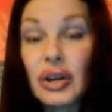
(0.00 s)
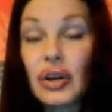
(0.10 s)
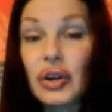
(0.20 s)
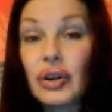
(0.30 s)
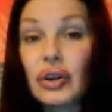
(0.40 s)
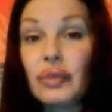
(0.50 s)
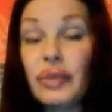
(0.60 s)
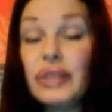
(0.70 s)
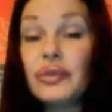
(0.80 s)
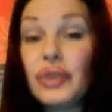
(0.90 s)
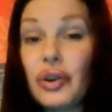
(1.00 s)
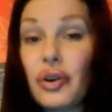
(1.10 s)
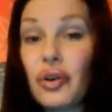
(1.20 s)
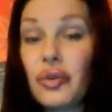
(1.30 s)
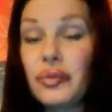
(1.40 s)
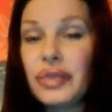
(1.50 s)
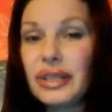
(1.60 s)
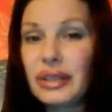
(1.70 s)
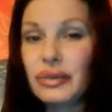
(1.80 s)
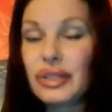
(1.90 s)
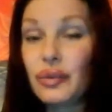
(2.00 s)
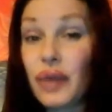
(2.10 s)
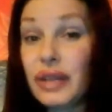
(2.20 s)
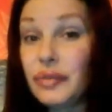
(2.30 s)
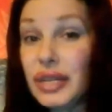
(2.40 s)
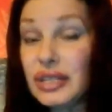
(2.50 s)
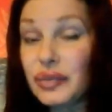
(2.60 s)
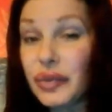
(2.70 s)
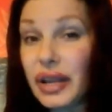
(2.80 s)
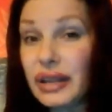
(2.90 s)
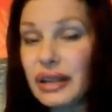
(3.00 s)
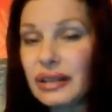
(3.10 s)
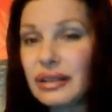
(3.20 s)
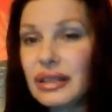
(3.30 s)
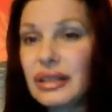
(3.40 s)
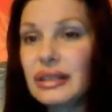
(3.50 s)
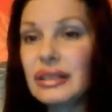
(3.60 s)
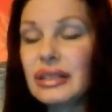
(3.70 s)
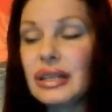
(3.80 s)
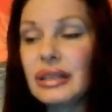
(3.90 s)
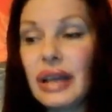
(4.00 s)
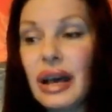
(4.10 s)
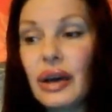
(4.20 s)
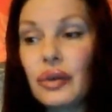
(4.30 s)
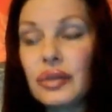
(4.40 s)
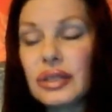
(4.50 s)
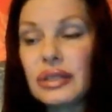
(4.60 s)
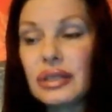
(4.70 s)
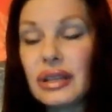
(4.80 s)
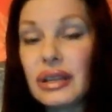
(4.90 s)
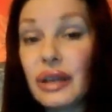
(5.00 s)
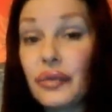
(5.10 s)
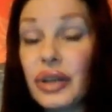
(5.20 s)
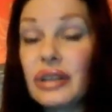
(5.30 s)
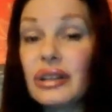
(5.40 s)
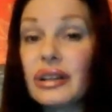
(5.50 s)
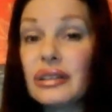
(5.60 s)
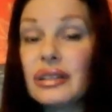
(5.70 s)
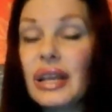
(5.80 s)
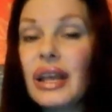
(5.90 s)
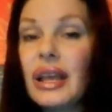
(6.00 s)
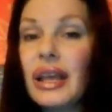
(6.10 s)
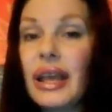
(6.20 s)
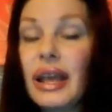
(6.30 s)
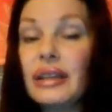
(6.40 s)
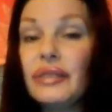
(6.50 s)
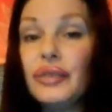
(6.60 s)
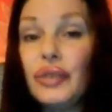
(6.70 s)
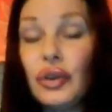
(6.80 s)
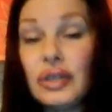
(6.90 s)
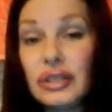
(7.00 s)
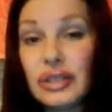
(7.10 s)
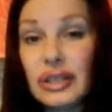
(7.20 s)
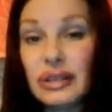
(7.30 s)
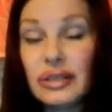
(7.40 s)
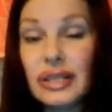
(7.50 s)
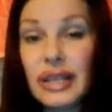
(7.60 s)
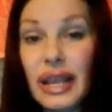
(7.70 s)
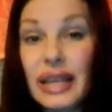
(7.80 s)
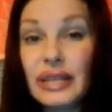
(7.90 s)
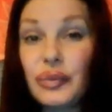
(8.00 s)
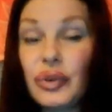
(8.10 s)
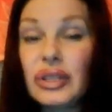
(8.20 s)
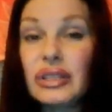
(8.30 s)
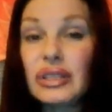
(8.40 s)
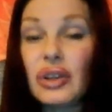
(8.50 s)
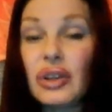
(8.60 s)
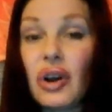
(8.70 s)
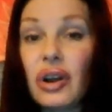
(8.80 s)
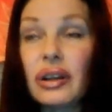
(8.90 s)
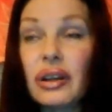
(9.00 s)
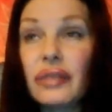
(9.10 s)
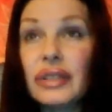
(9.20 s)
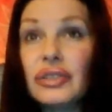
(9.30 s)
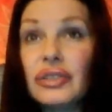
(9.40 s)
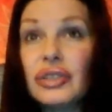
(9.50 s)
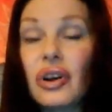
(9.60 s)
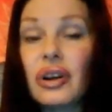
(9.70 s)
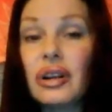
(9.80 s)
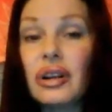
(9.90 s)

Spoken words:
her Brentwood home, that there was a white bedspread and things in the house that I recognized. And if you notice, there's an eight-pointed star of Ishtar